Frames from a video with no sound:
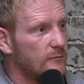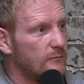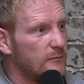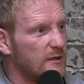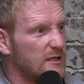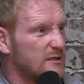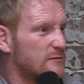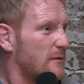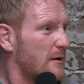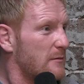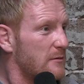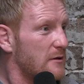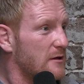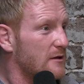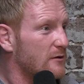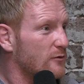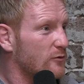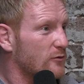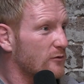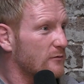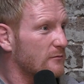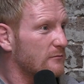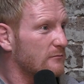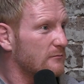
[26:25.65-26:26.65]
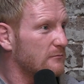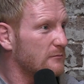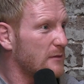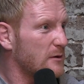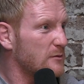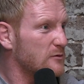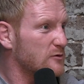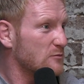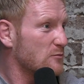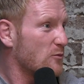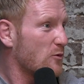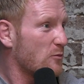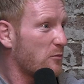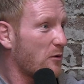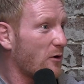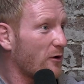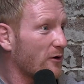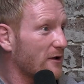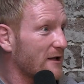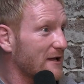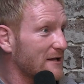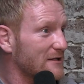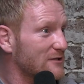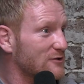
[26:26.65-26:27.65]
means maybe some more
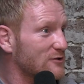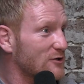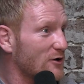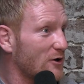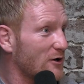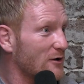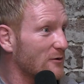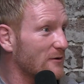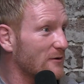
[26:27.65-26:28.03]
podcasts, Charlie.